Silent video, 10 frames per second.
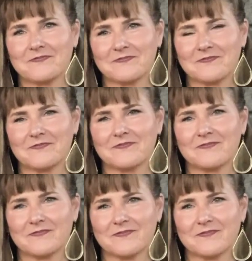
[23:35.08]

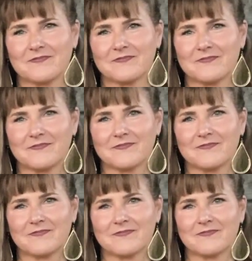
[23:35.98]

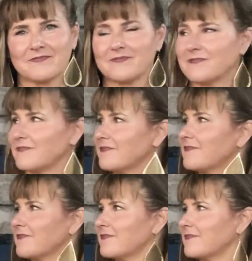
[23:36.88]

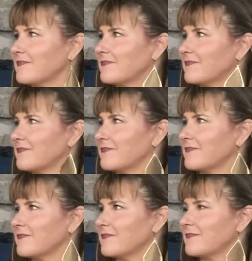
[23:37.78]

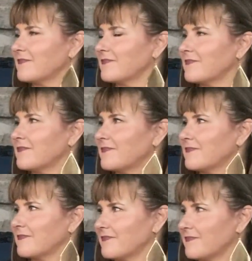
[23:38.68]

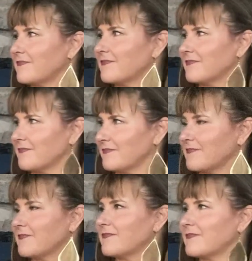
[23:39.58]

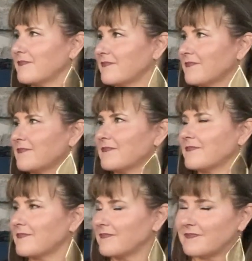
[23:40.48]

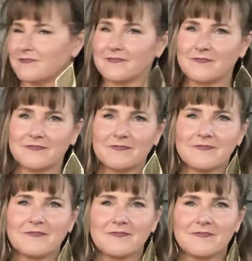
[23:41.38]

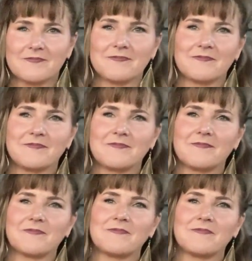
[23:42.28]
(not speaking)